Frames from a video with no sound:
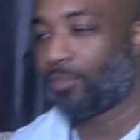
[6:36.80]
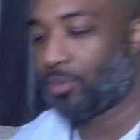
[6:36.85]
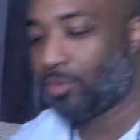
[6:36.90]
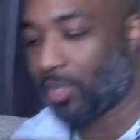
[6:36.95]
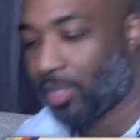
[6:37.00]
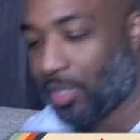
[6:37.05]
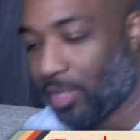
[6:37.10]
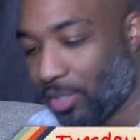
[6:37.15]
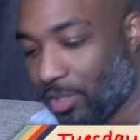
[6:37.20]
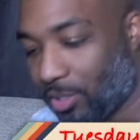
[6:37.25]

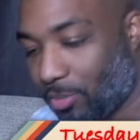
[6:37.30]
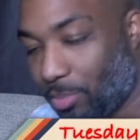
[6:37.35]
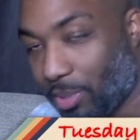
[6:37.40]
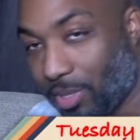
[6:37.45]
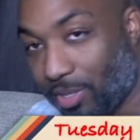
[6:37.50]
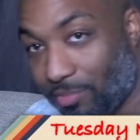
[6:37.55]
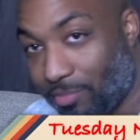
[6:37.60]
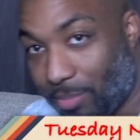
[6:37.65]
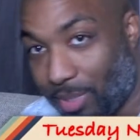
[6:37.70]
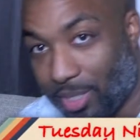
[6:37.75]
Drink a little
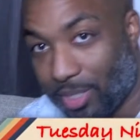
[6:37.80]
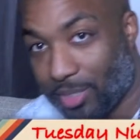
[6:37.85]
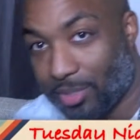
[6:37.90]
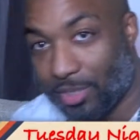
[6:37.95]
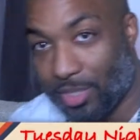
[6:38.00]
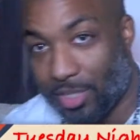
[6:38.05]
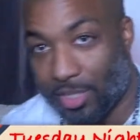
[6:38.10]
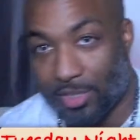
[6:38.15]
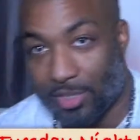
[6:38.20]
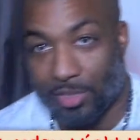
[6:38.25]
bit of my
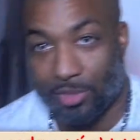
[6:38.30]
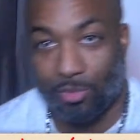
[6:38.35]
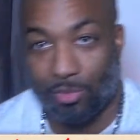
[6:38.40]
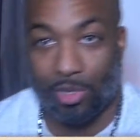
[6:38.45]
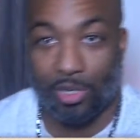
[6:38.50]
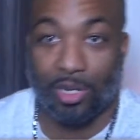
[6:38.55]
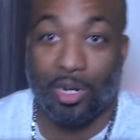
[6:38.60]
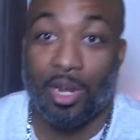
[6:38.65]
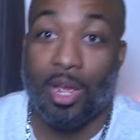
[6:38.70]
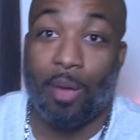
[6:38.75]
delicious
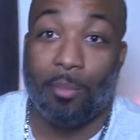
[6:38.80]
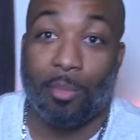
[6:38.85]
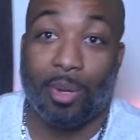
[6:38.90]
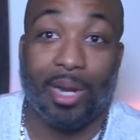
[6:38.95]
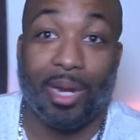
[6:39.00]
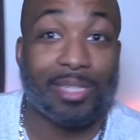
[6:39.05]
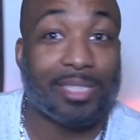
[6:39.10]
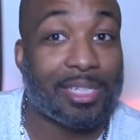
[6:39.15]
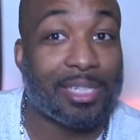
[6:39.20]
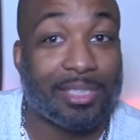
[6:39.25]
water.
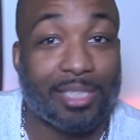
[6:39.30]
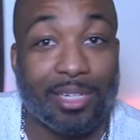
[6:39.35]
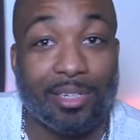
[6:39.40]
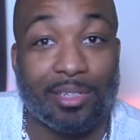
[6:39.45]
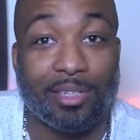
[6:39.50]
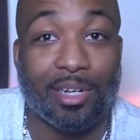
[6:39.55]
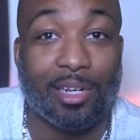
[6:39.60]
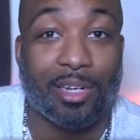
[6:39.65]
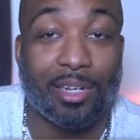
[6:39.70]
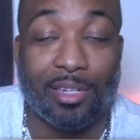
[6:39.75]
But as I
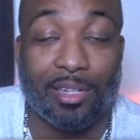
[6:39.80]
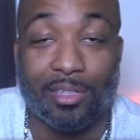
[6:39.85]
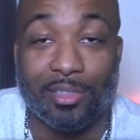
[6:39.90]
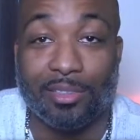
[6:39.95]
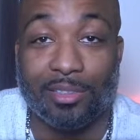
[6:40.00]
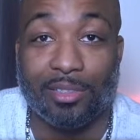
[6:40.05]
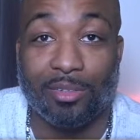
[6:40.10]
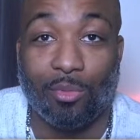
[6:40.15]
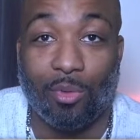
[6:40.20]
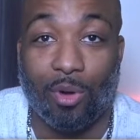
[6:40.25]
said, the
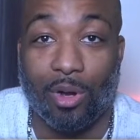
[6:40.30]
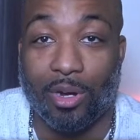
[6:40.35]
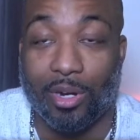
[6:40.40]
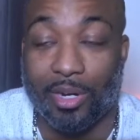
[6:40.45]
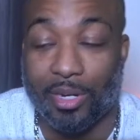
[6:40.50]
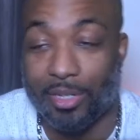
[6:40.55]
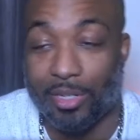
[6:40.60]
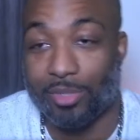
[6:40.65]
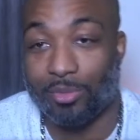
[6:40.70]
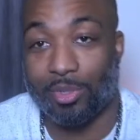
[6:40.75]

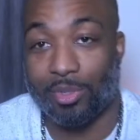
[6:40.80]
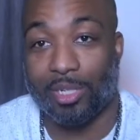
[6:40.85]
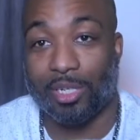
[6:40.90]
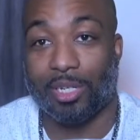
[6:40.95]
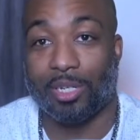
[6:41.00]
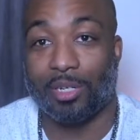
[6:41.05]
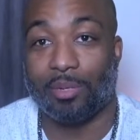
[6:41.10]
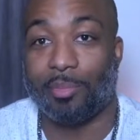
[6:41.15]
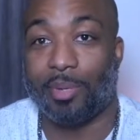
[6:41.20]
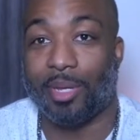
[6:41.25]
water here is really
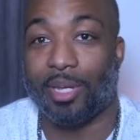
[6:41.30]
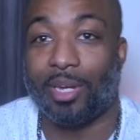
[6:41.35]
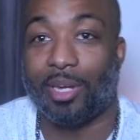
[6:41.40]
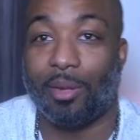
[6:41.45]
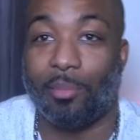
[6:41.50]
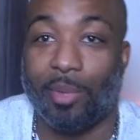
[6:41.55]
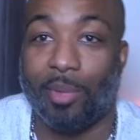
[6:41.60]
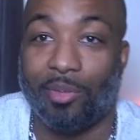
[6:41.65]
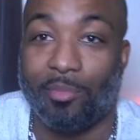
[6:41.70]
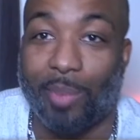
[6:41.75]
good, man.
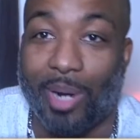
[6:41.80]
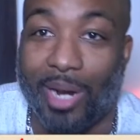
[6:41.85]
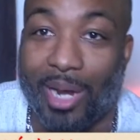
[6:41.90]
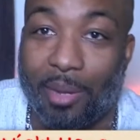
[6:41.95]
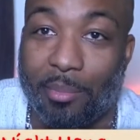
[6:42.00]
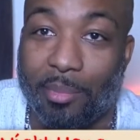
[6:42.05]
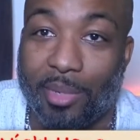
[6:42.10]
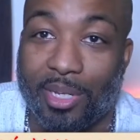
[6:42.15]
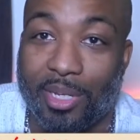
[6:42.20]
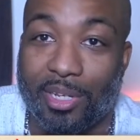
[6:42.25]
I'm in
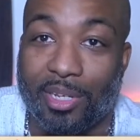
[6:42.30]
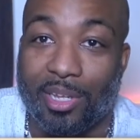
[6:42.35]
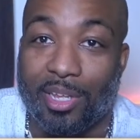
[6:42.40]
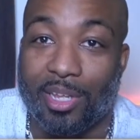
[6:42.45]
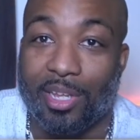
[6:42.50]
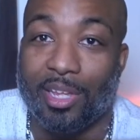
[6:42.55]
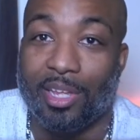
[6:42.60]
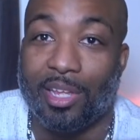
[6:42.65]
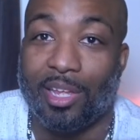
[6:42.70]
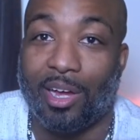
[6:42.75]
Miami.
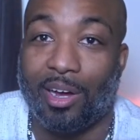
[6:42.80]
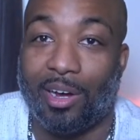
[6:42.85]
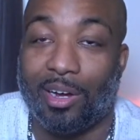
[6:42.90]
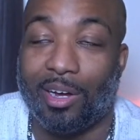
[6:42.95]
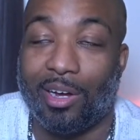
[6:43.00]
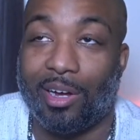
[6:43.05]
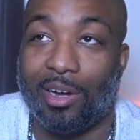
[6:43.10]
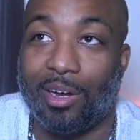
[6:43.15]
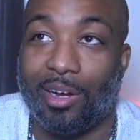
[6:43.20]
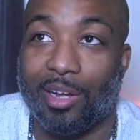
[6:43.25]

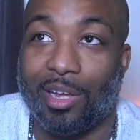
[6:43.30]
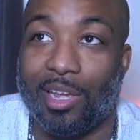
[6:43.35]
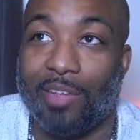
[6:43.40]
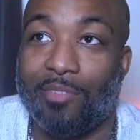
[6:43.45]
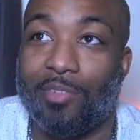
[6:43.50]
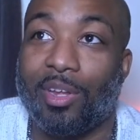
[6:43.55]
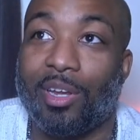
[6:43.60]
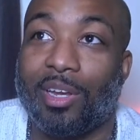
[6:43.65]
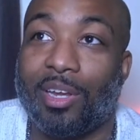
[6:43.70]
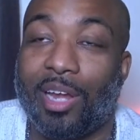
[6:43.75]

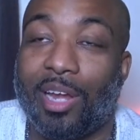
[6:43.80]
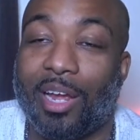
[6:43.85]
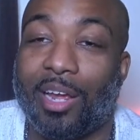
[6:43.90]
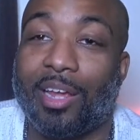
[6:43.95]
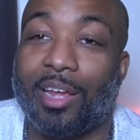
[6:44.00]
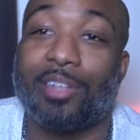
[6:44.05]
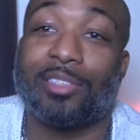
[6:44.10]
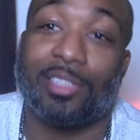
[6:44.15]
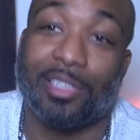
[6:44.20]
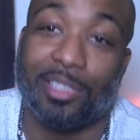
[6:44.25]
Even like,
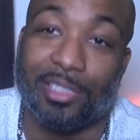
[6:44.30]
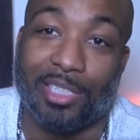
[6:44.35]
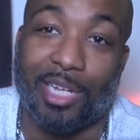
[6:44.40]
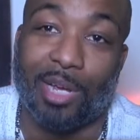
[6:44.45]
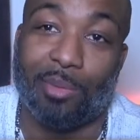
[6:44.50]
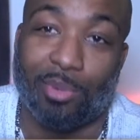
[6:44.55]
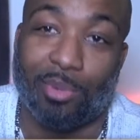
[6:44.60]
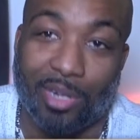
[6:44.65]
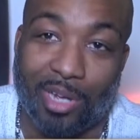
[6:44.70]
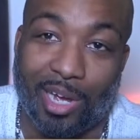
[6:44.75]
here's an
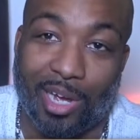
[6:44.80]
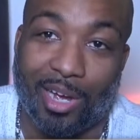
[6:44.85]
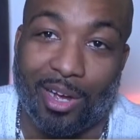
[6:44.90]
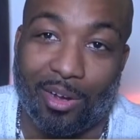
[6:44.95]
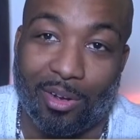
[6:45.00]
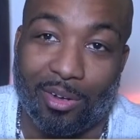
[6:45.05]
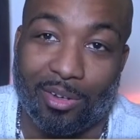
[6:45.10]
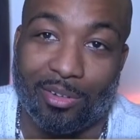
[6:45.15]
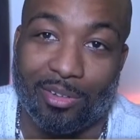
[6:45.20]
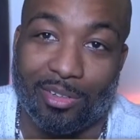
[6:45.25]
example of
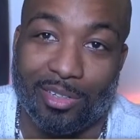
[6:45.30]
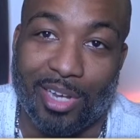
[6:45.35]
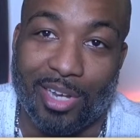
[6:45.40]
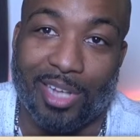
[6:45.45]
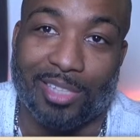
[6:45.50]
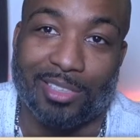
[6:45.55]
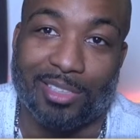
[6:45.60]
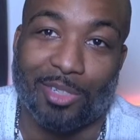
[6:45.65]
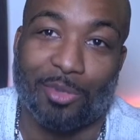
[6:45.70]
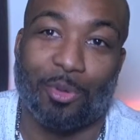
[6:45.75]
how
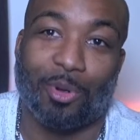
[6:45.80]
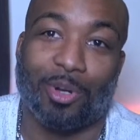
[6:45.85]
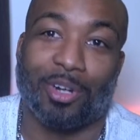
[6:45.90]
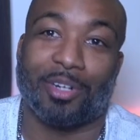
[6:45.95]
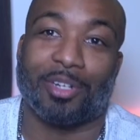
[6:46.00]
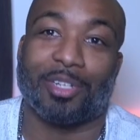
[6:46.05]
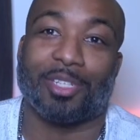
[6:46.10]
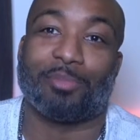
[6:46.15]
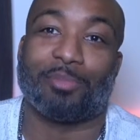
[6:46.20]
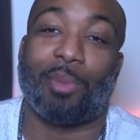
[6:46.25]
nasty the
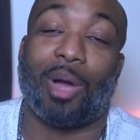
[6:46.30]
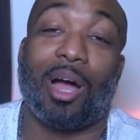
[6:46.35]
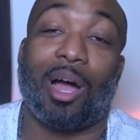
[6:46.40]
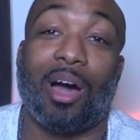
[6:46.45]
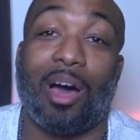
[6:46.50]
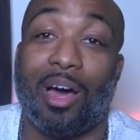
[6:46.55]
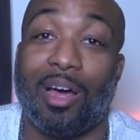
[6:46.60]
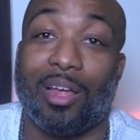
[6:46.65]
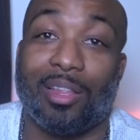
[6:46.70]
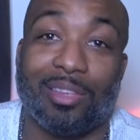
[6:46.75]
water is. My
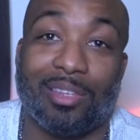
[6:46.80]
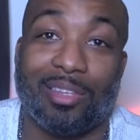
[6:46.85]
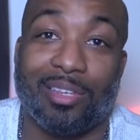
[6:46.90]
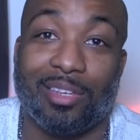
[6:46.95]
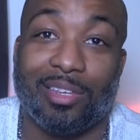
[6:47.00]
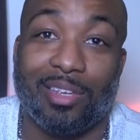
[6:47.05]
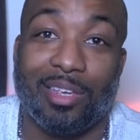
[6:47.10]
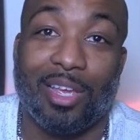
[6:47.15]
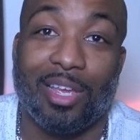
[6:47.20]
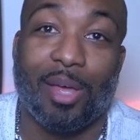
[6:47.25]
aunt
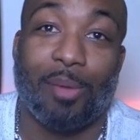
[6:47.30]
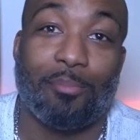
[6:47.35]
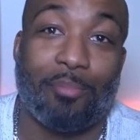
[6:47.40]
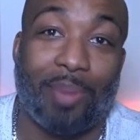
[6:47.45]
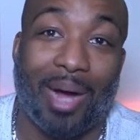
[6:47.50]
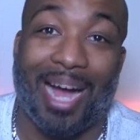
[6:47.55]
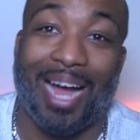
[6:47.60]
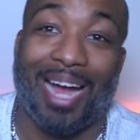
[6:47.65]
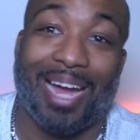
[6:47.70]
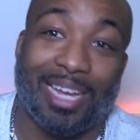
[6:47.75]

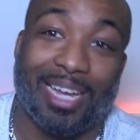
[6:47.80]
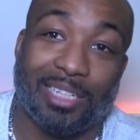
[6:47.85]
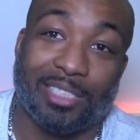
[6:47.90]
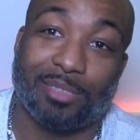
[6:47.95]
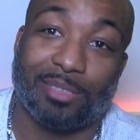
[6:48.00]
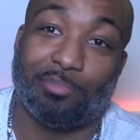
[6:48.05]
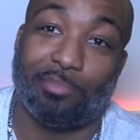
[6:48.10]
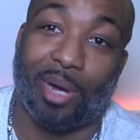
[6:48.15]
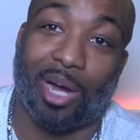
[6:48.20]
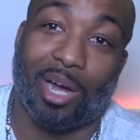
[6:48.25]

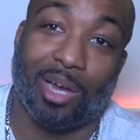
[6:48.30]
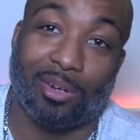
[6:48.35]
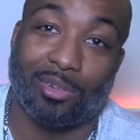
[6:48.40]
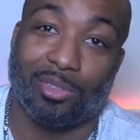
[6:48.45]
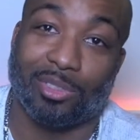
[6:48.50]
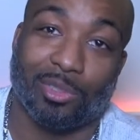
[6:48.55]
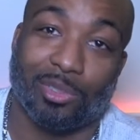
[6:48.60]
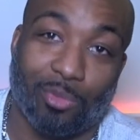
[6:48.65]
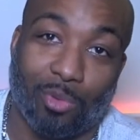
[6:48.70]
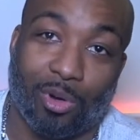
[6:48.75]
buys
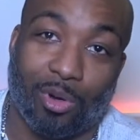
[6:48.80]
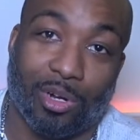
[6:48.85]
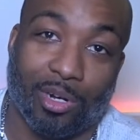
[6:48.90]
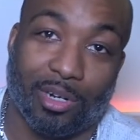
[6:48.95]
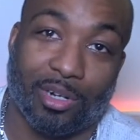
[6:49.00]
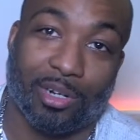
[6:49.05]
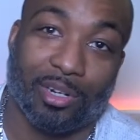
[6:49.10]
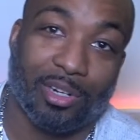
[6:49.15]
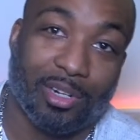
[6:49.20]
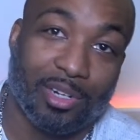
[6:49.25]
bottles of
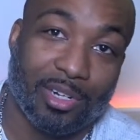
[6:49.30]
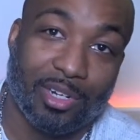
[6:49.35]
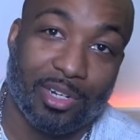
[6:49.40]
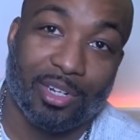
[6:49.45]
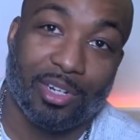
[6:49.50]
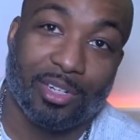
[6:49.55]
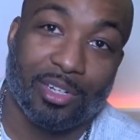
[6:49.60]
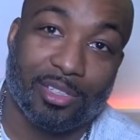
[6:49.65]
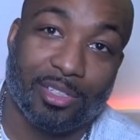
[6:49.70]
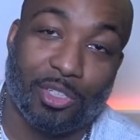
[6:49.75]
water
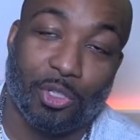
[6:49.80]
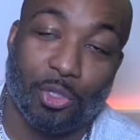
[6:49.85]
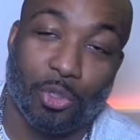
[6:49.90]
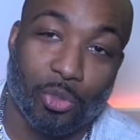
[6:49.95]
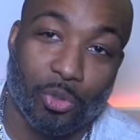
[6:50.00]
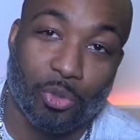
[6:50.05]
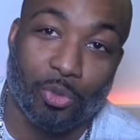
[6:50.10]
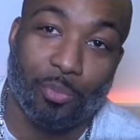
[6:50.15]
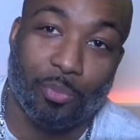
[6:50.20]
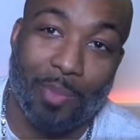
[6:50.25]

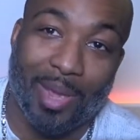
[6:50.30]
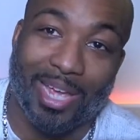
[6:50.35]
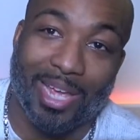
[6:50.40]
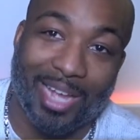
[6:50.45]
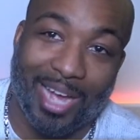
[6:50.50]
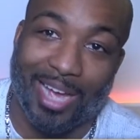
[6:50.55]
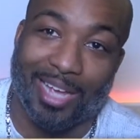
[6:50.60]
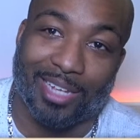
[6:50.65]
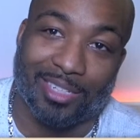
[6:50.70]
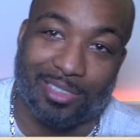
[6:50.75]
to make
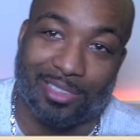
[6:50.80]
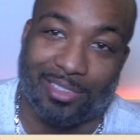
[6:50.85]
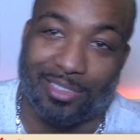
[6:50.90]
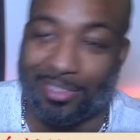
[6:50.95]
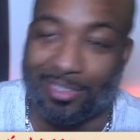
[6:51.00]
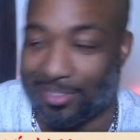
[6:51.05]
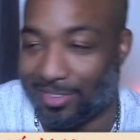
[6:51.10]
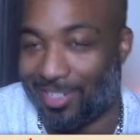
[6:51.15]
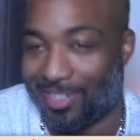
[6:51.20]
ice.